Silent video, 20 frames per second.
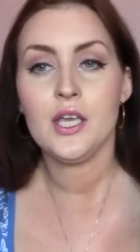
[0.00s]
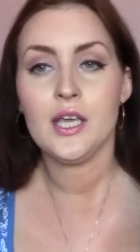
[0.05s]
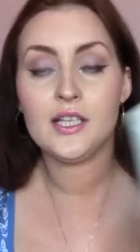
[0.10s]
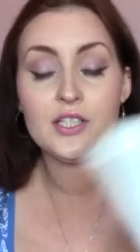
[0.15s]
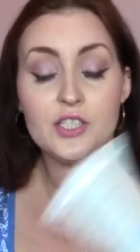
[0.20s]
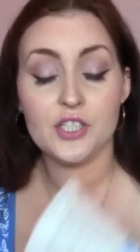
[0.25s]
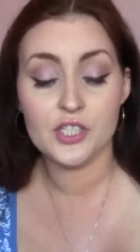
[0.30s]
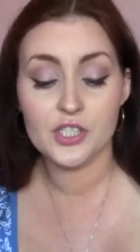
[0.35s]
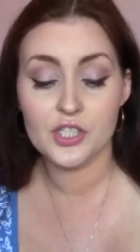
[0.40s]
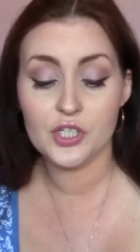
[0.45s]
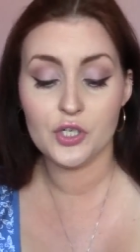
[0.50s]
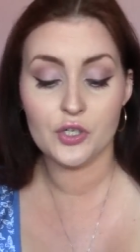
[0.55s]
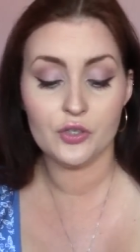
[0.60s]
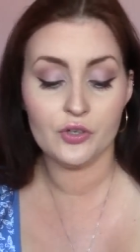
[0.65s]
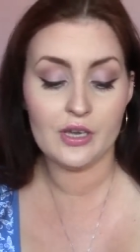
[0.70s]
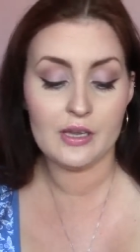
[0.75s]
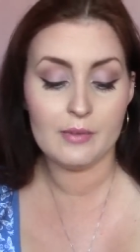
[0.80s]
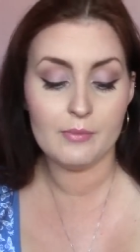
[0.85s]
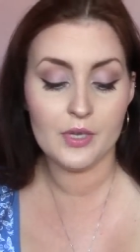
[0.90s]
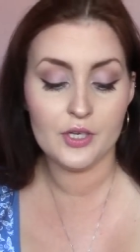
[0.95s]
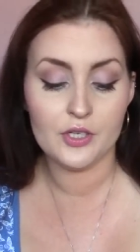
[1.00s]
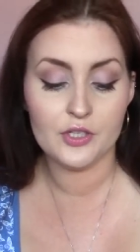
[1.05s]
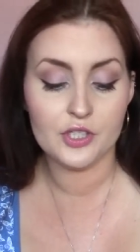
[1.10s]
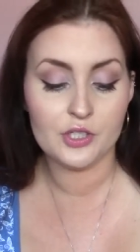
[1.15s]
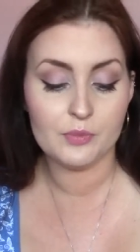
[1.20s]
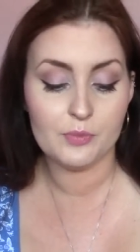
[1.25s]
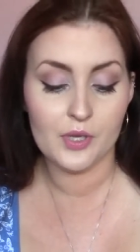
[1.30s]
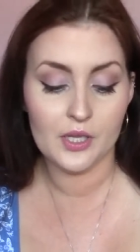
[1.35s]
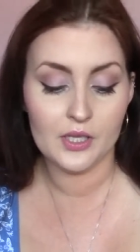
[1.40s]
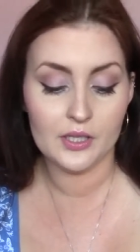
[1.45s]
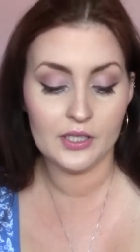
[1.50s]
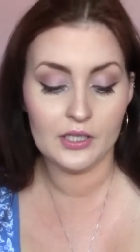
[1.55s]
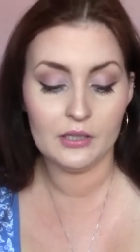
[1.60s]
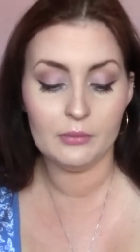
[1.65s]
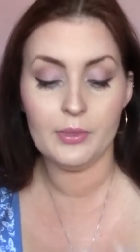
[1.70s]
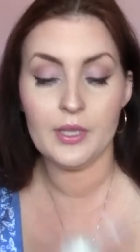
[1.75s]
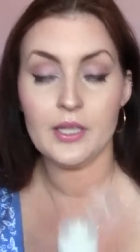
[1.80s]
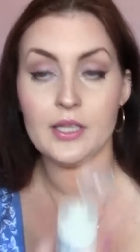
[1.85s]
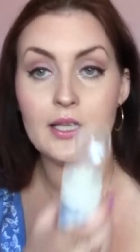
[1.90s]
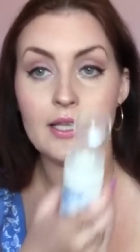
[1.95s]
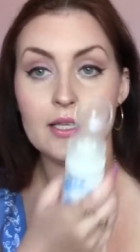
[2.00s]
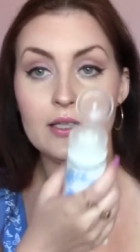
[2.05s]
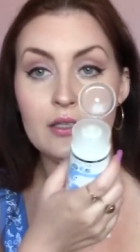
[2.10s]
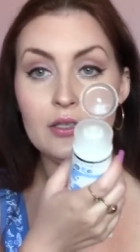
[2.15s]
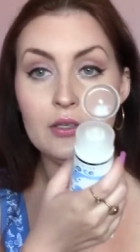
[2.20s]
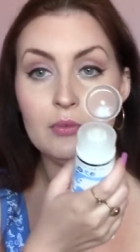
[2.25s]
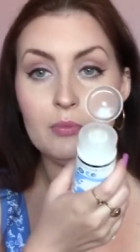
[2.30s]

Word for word: It's just a cream, and you just put a little bit in